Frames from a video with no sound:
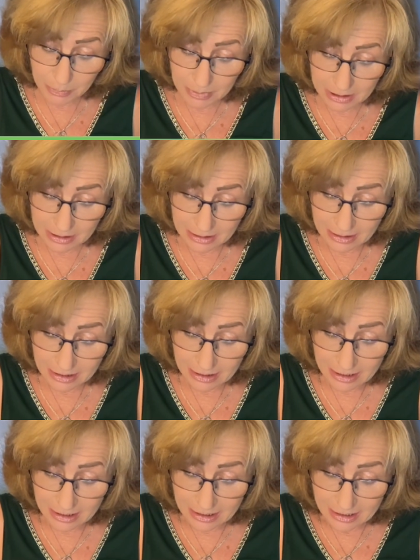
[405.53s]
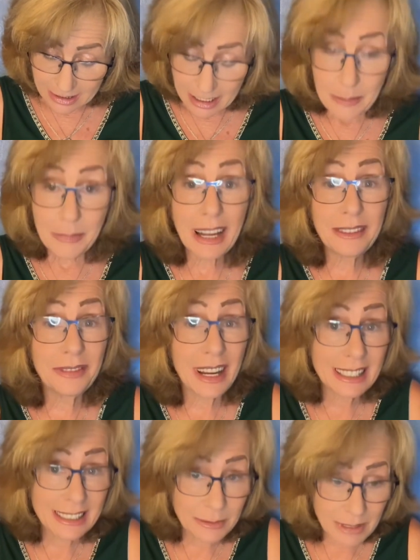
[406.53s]
But my
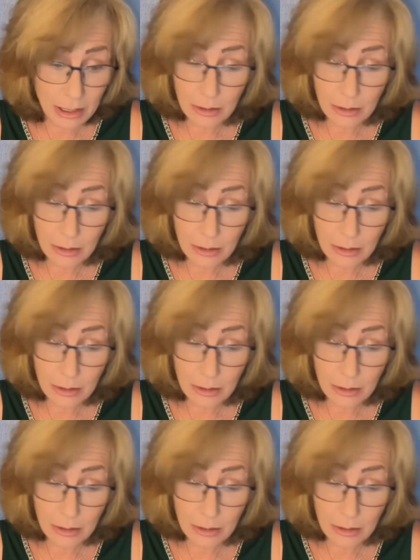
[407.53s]
advice,